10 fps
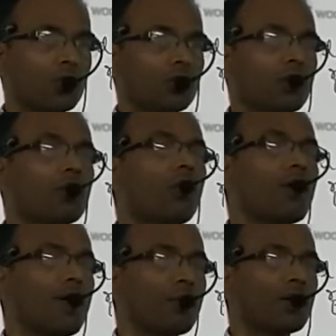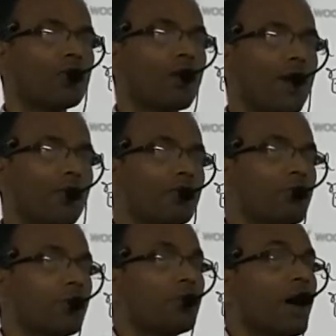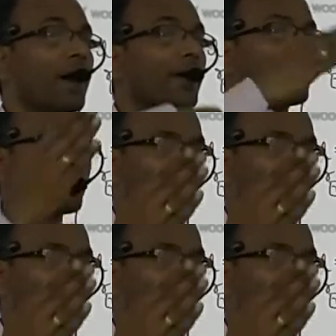Then what will happen? Your average will become higher.